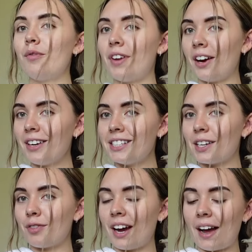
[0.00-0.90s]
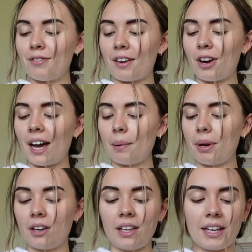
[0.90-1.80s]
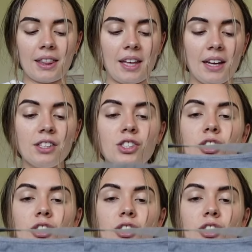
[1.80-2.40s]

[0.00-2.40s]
very different. I've never had a pair like this.